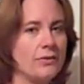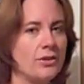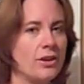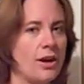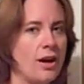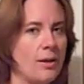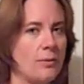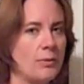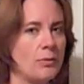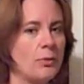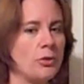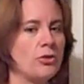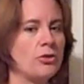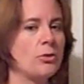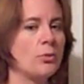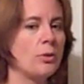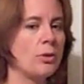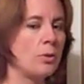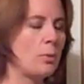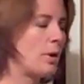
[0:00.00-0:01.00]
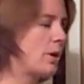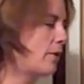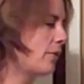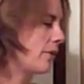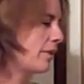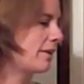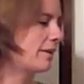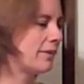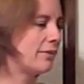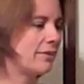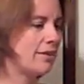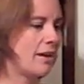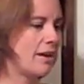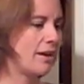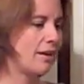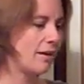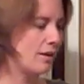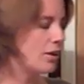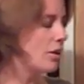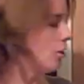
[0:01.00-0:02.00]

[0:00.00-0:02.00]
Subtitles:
time of what you want to wear the next day